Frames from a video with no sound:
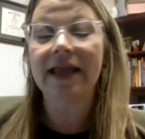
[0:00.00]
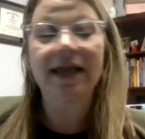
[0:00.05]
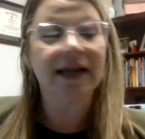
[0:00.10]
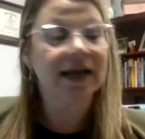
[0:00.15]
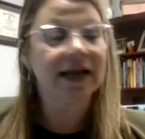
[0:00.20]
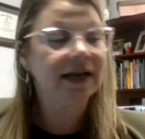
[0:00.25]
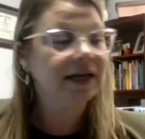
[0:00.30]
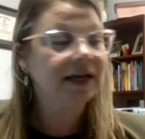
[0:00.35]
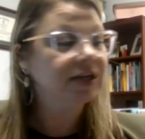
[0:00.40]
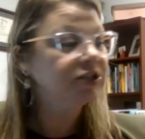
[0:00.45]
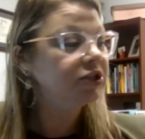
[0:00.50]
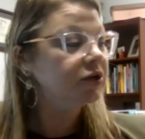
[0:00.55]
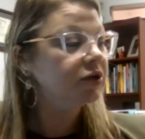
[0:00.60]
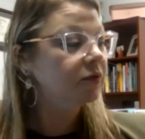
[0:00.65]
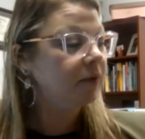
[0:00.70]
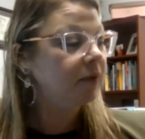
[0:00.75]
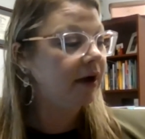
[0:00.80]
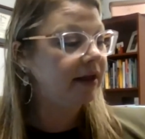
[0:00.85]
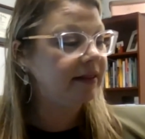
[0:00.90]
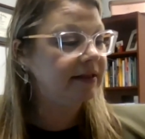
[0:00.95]
And I need you to
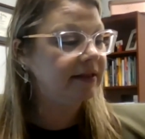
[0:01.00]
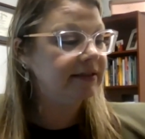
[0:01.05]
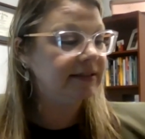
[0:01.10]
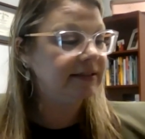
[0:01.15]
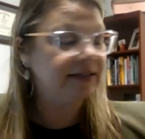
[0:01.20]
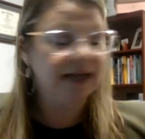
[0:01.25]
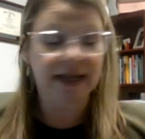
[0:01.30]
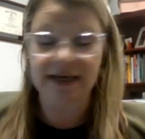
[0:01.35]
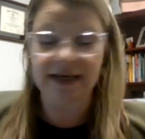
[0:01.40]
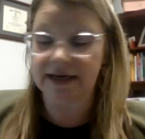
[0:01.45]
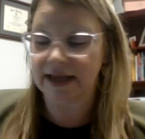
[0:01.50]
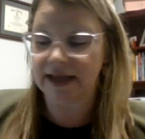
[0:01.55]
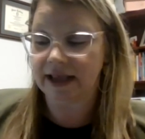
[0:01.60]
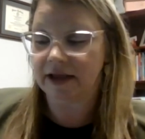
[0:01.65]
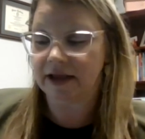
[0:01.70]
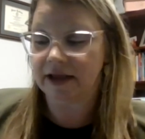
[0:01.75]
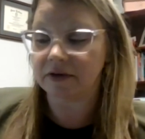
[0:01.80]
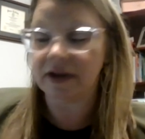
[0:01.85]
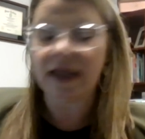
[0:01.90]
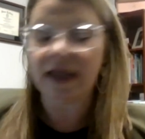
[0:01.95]
write this date
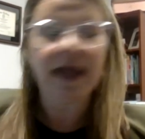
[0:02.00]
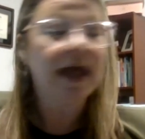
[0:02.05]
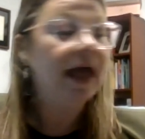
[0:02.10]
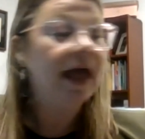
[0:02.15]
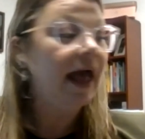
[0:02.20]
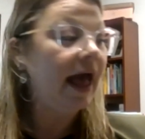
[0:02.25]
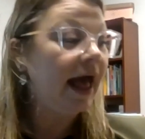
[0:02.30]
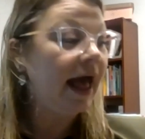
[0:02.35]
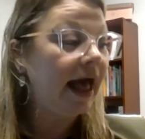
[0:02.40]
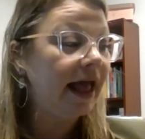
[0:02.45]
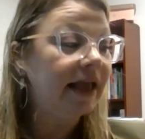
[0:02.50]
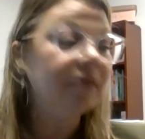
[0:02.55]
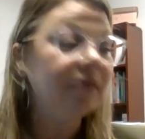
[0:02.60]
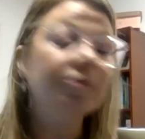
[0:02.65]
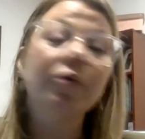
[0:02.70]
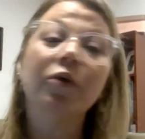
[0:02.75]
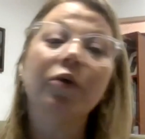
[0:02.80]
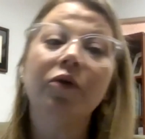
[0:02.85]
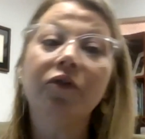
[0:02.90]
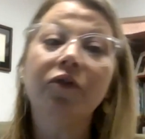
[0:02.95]
down
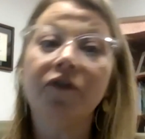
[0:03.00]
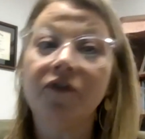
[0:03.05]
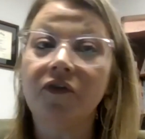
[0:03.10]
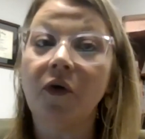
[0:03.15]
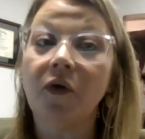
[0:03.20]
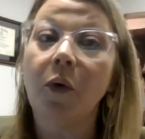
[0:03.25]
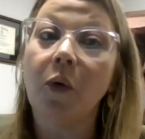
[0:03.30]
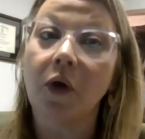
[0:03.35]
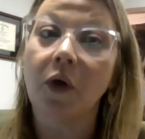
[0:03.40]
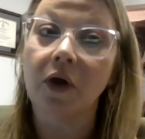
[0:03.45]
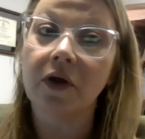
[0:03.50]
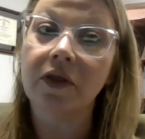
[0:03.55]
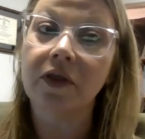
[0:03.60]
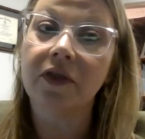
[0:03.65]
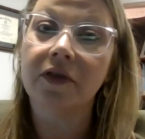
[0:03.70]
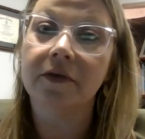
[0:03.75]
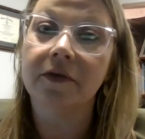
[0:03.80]
April 4th